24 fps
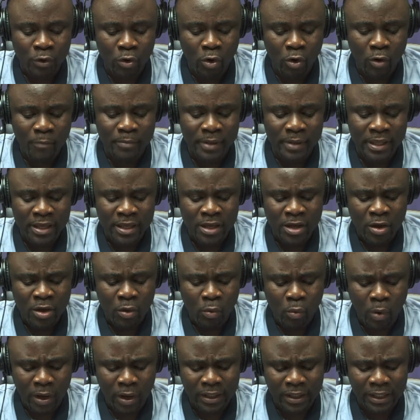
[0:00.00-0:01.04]
Obi,
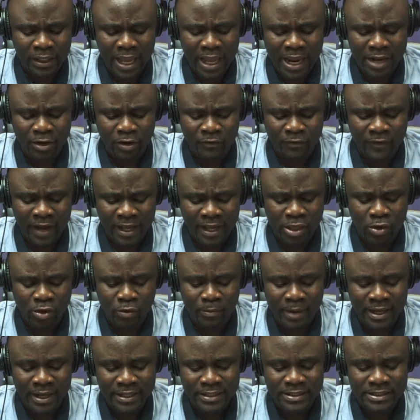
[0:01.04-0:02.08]
what line of
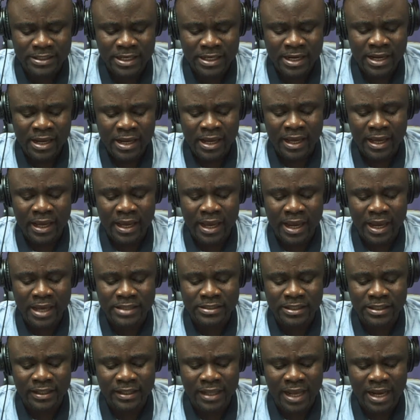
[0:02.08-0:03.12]
argument
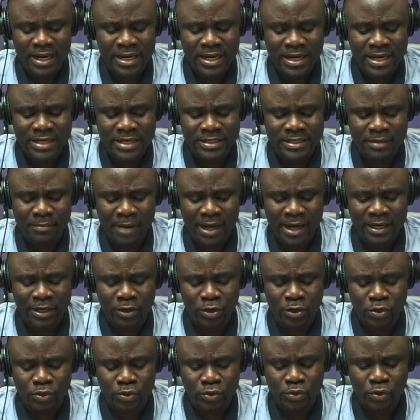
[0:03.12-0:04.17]
is the NDC man
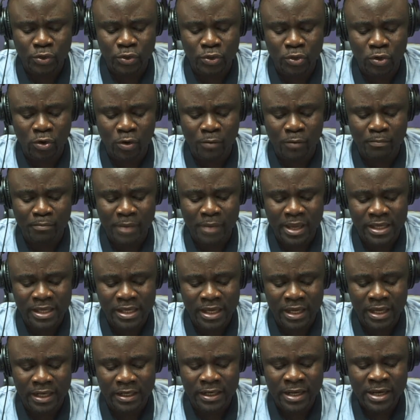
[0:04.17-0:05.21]
in your studio
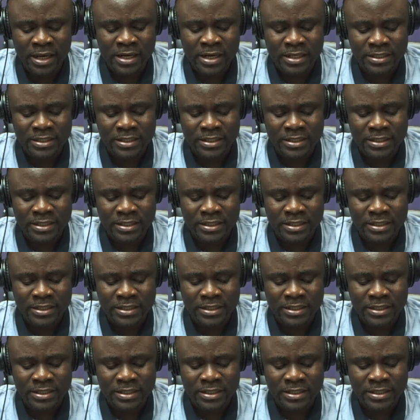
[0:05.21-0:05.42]
making?